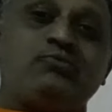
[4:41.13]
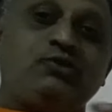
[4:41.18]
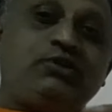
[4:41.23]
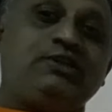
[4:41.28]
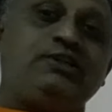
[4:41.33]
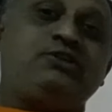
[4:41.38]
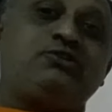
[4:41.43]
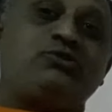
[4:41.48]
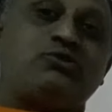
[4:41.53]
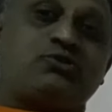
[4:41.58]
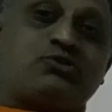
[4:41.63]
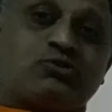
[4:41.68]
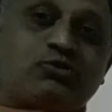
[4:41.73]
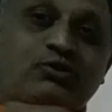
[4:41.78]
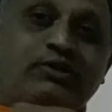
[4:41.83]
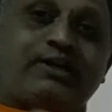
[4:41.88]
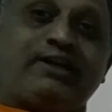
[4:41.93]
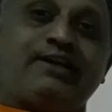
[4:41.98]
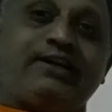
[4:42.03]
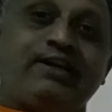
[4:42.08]
we need to
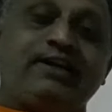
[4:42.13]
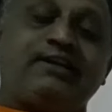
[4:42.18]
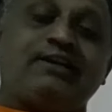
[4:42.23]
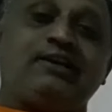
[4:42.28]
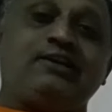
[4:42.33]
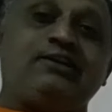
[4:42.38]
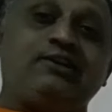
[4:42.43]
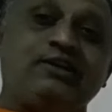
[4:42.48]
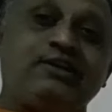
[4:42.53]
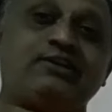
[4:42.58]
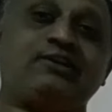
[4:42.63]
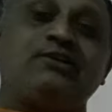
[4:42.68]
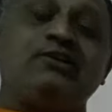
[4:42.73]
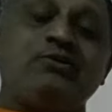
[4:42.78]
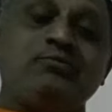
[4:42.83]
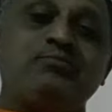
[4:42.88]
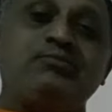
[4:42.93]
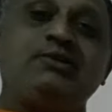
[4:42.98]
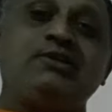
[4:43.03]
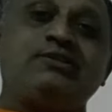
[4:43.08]
store a data
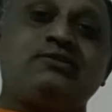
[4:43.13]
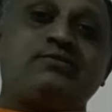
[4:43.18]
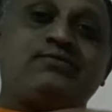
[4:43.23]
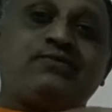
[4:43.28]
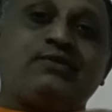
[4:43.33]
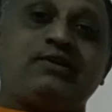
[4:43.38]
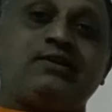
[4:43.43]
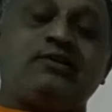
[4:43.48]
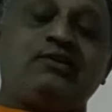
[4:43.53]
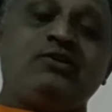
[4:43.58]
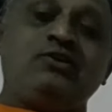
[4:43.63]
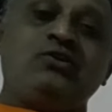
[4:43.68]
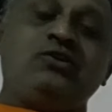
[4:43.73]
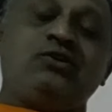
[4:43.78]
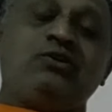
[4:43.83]
means for